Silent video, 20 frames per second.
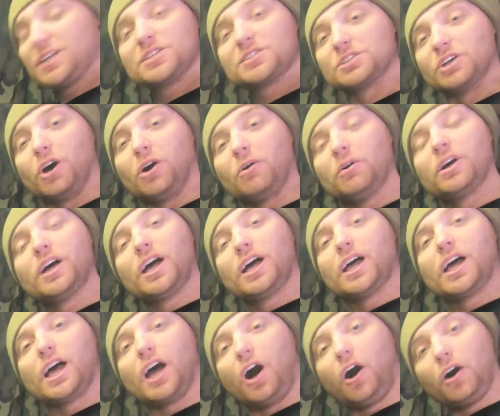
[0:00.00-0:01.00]
So,
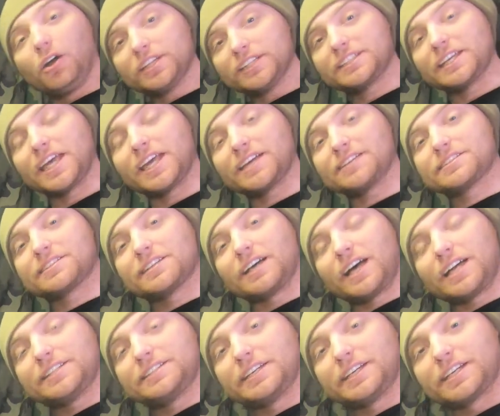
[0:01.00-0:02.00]
all the tan
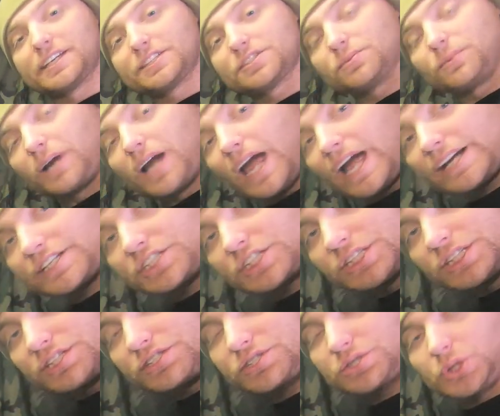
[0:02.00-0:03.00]
side tickets were
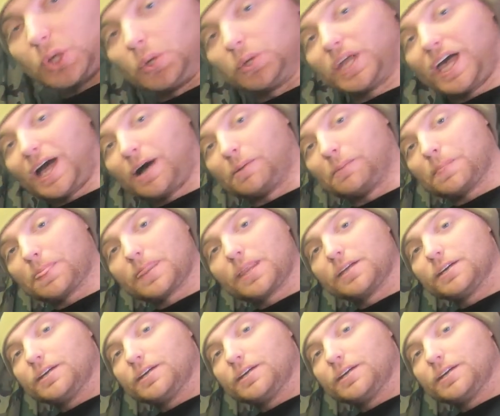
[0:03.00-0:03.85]
actually sold out.